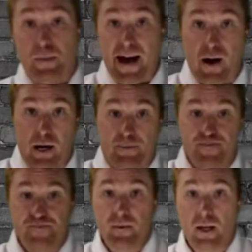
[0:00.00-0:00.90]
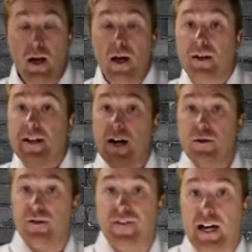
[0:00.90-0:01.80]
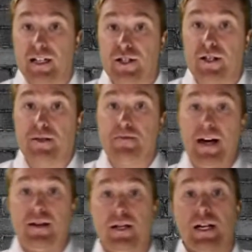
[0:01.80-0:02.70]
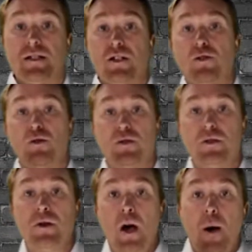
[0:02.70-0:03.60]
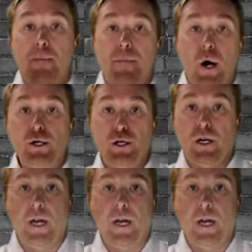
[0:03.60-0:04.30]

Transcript: power. The other advantage of this method is it uses motion.